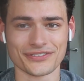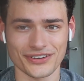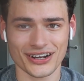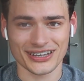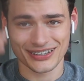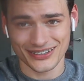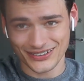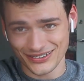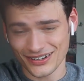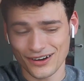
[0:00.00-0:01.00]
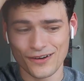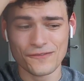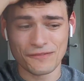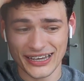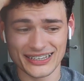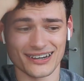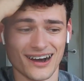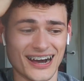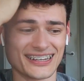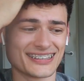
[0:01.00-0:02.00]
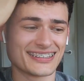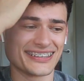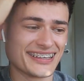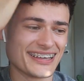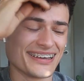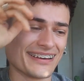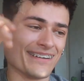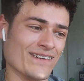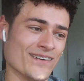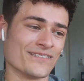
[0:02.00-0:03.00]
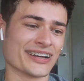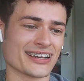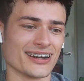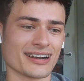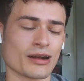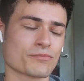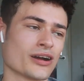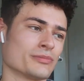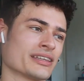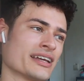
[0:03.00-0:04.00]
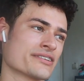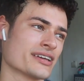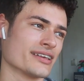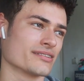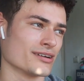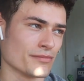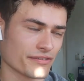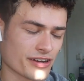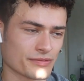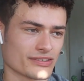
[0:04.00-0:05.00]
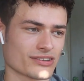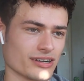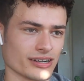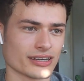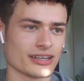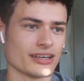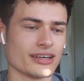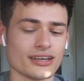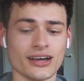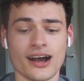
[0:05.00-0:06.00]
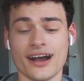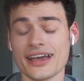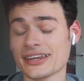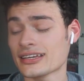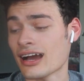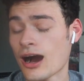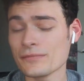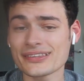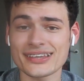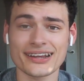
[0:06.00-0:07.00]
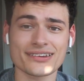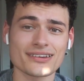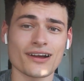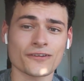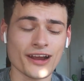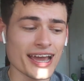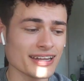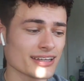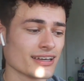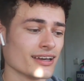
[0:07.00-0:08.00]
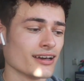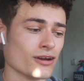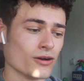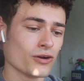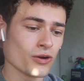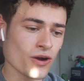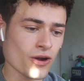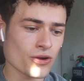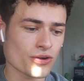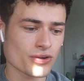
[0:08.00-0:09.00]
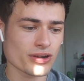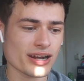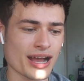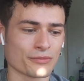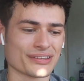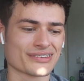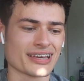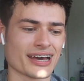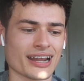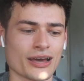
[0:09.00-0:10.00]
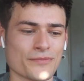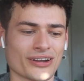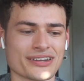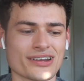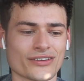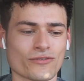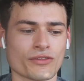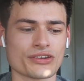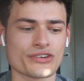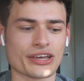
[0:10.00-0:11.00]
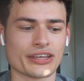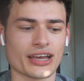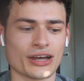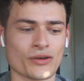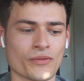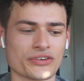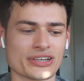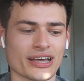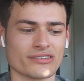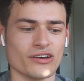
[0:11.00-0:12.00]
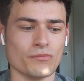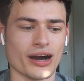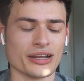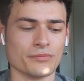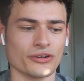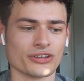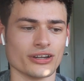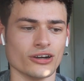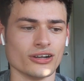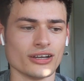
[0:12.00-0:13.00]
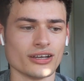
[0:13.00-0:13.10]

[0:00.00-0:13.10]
Fucking cool. Oh my god. I'll probably let you guys know my favorite song in the comment section, alright? Whew! And once again, I apologize for the shading. I know that you guys don't mind, but you know,